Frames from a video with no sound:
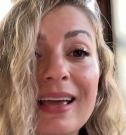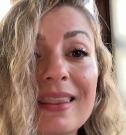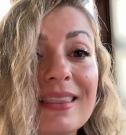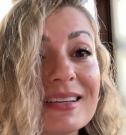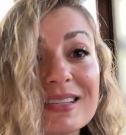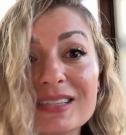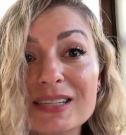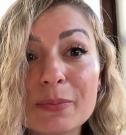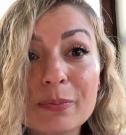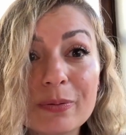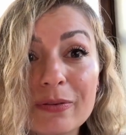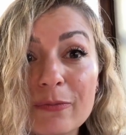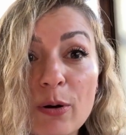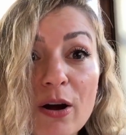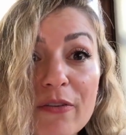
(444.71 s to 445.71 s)
This is a
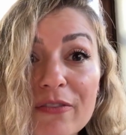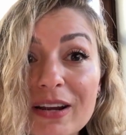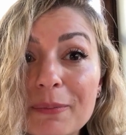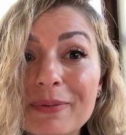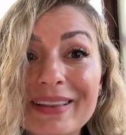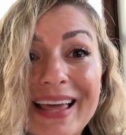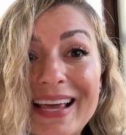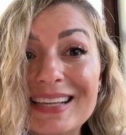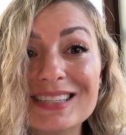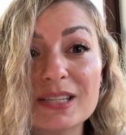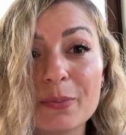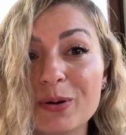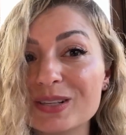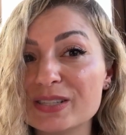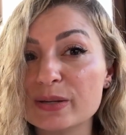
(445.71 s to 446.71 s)
perfect place to
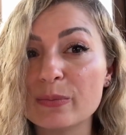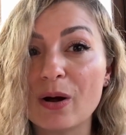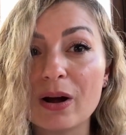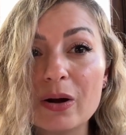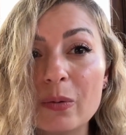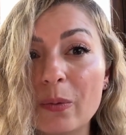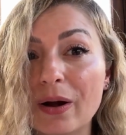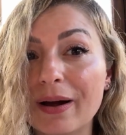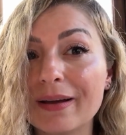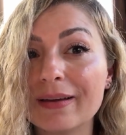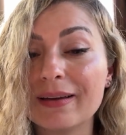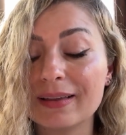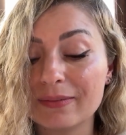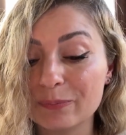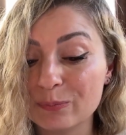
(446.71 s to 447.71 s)
put some artwork
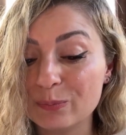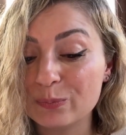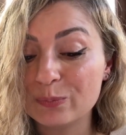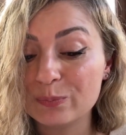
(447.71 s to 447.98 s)
and